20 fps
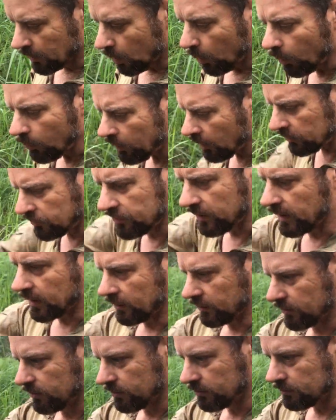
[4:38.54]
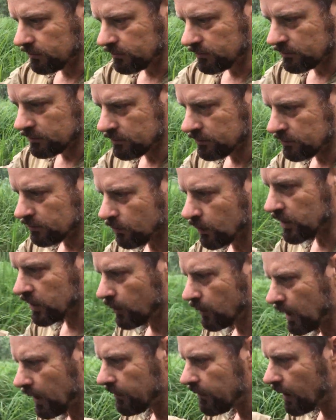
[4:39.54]
All those things we
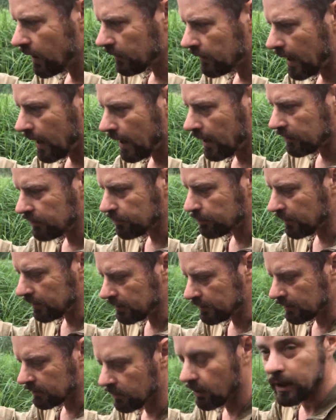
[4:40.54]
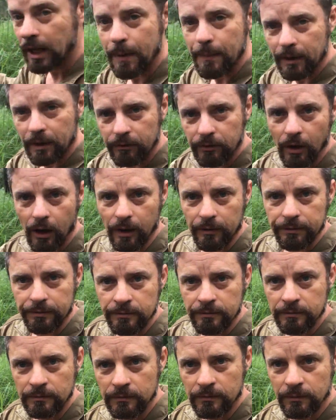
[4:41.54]
do in every other aspect and dynamic of life
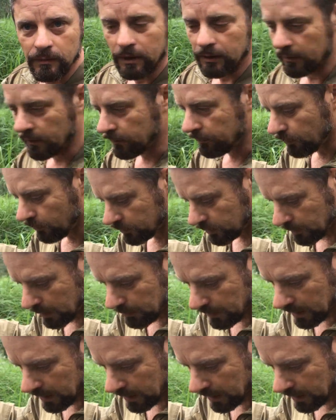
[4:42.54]
for it to be